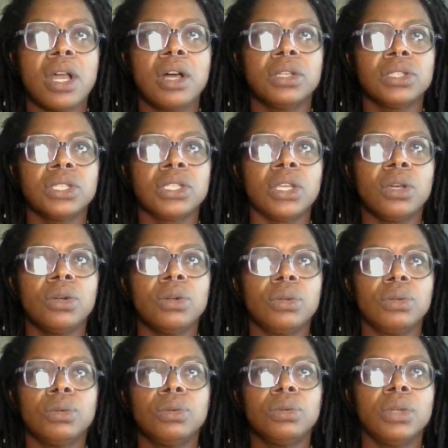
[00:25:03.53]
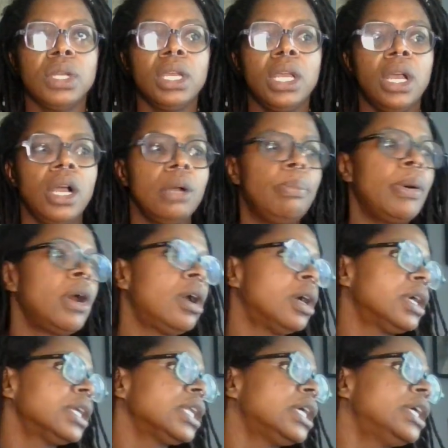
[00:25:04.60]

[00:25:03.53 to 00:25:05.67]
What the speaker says: also a part